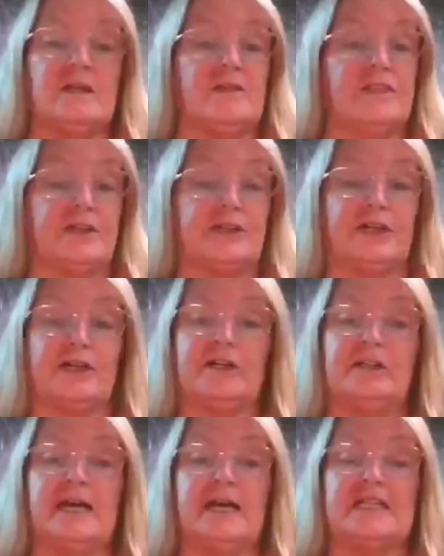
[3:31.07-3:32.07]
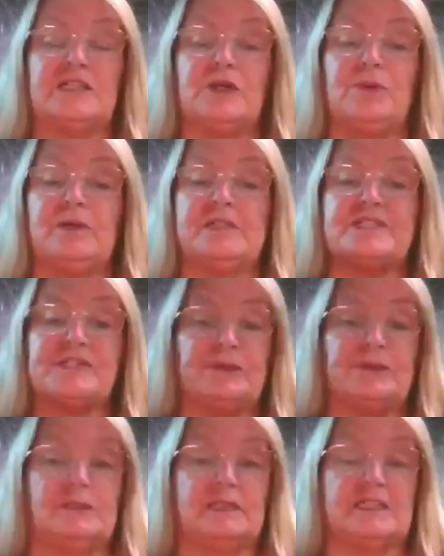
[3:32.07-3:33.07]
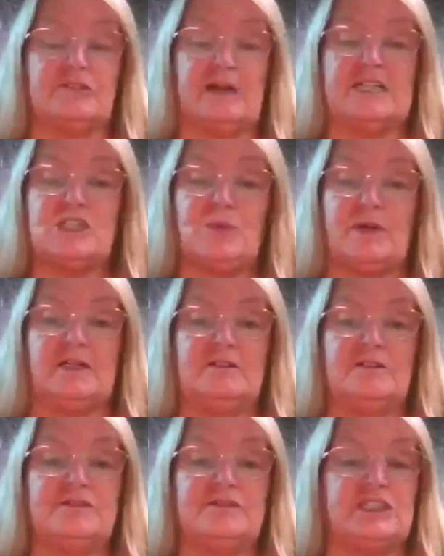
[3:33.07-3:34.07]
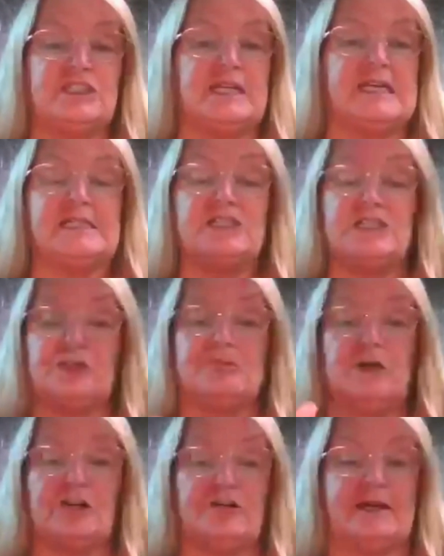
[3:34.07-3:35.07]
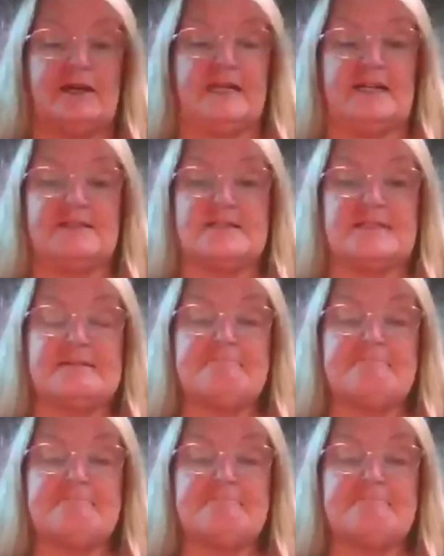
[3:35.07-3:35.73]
The girl had quit school in grade 12. She needed 2 more credits.